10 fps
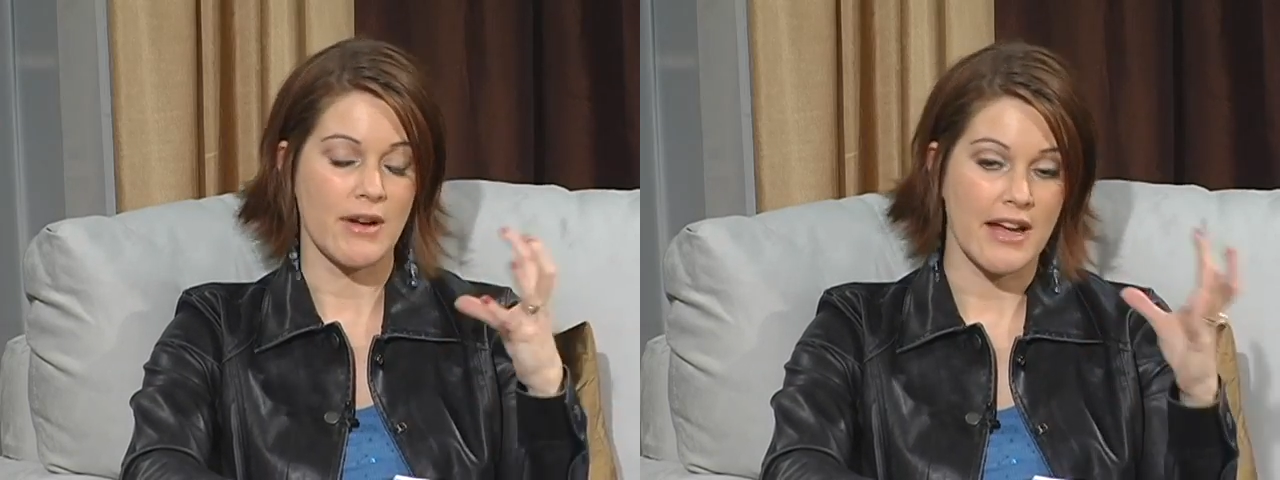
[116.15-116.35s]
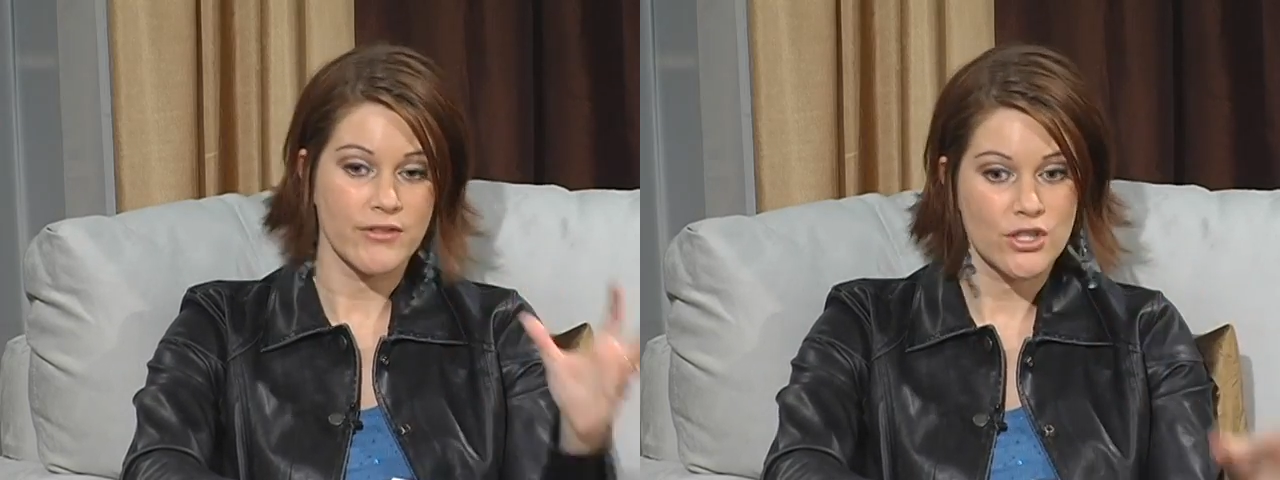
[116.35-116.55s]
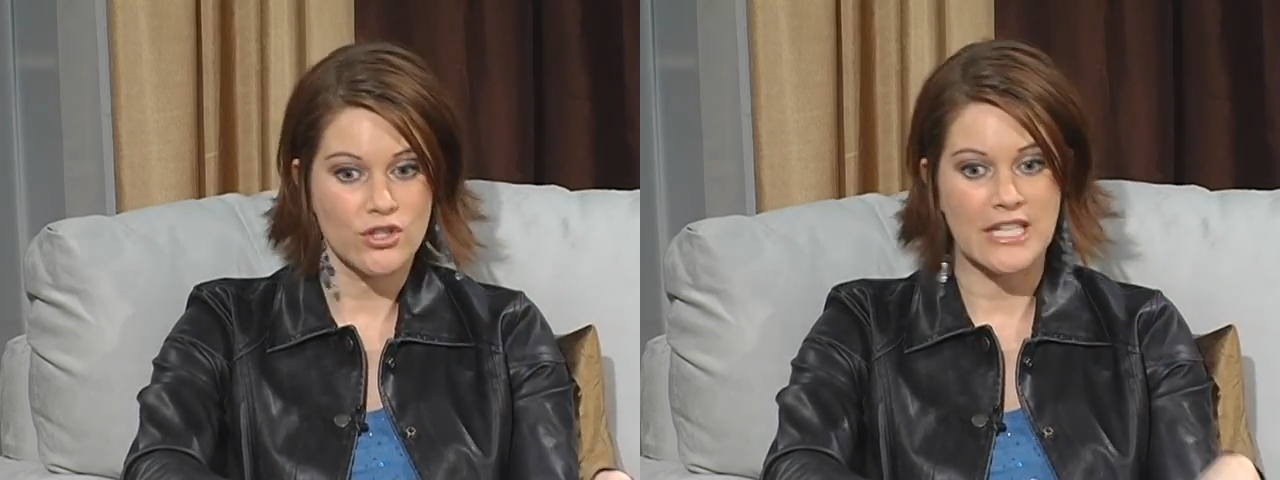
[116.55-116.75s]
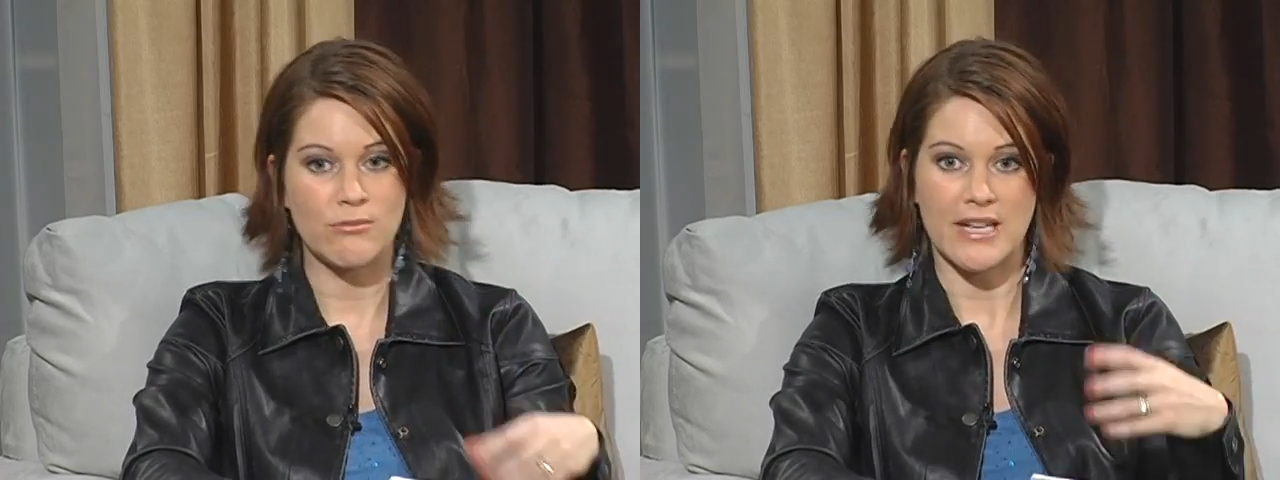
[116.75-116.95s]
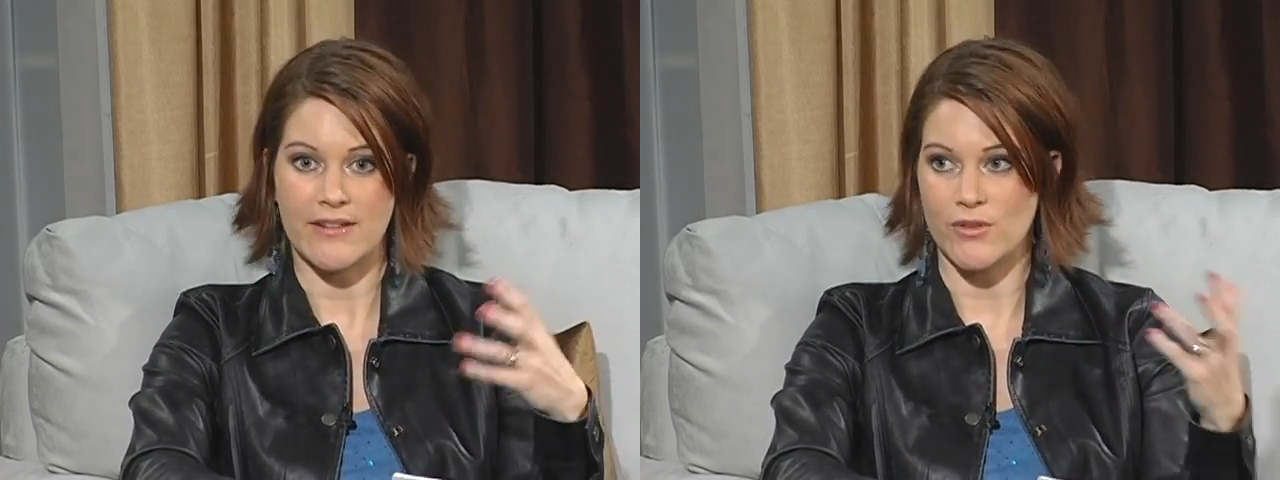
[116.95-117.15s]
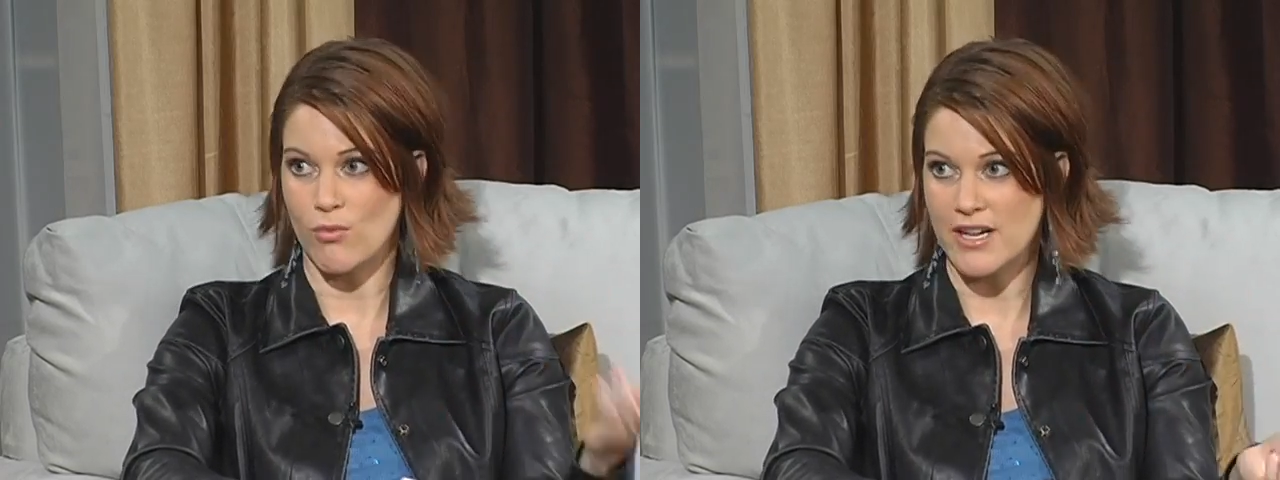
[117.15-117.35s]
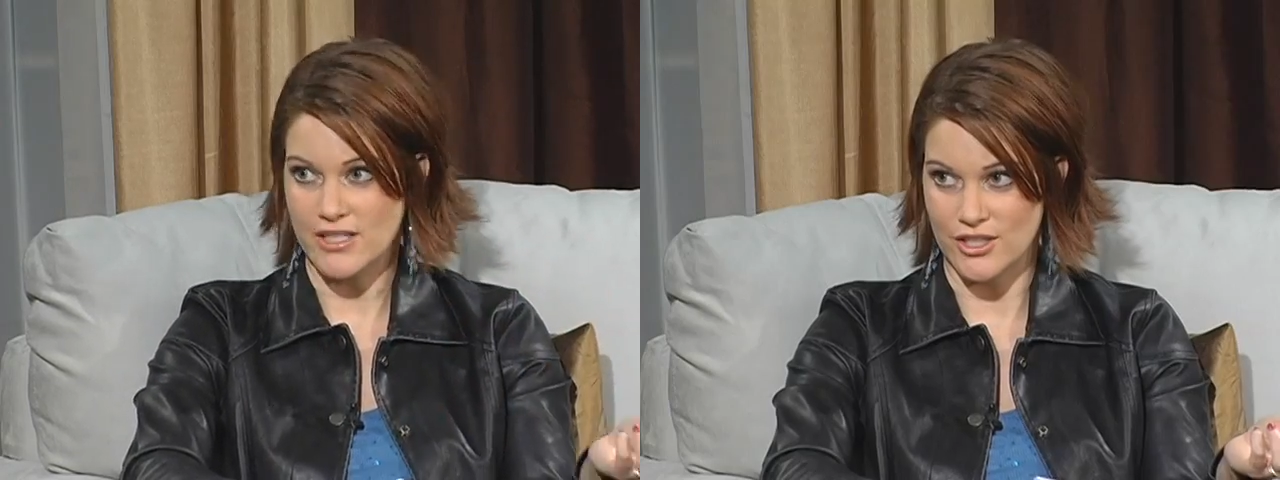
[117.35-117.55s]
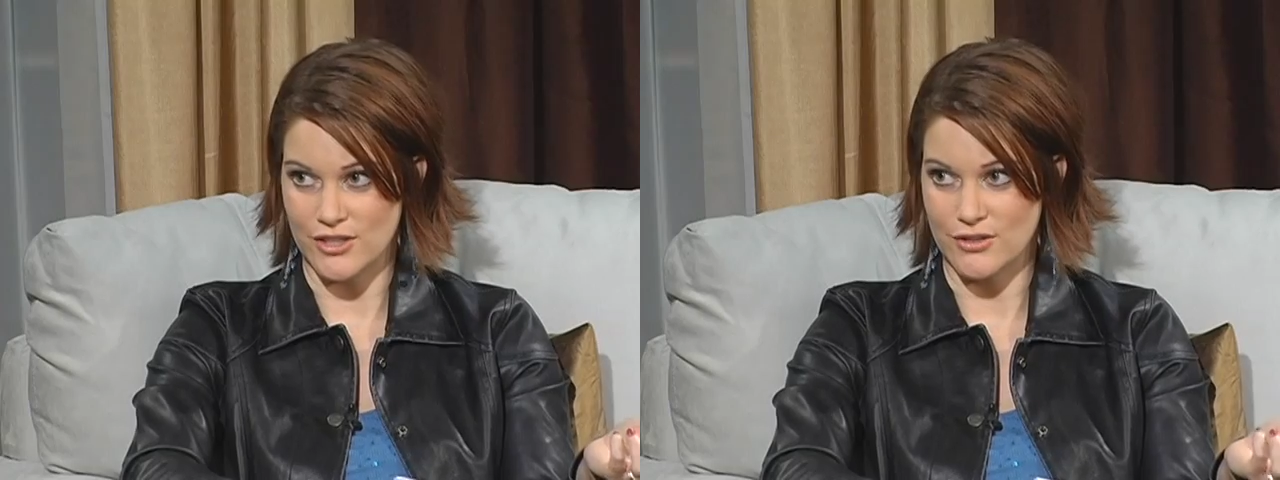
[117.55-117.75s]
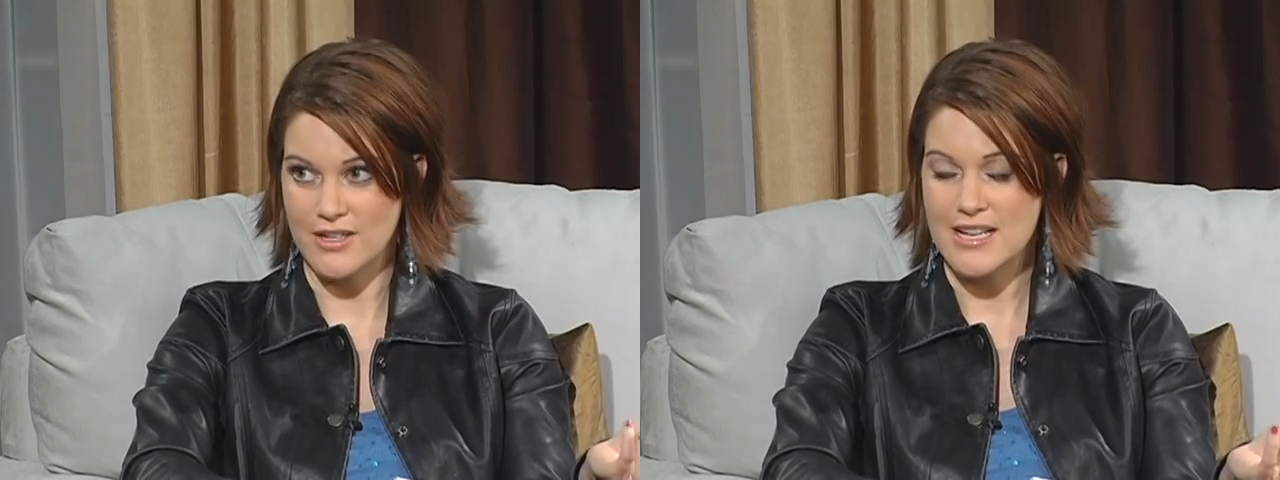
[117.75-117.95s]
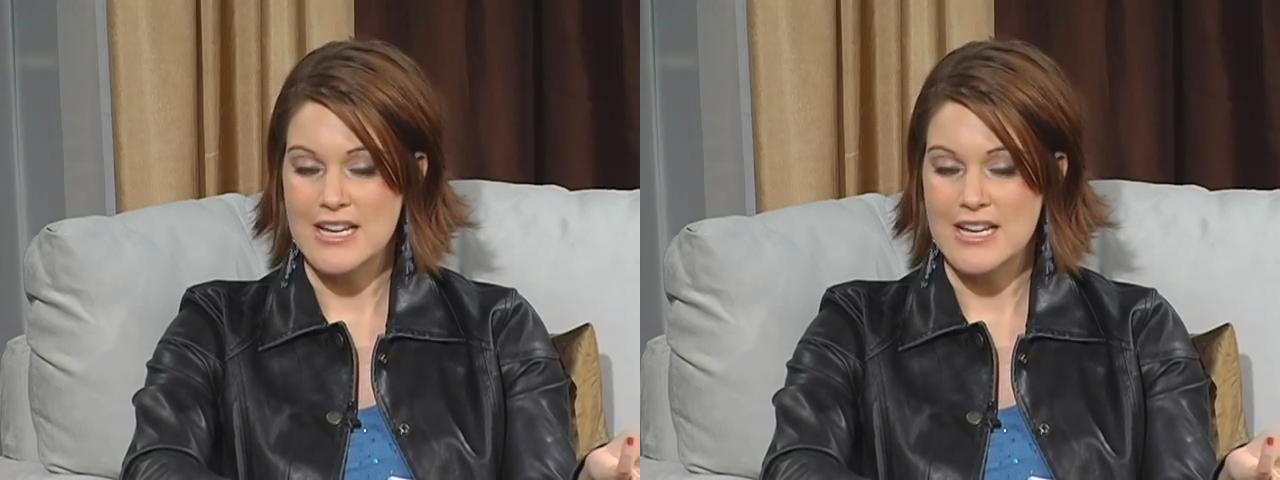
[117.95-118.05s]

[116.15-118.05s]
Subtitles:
we have the dream, we have the want to,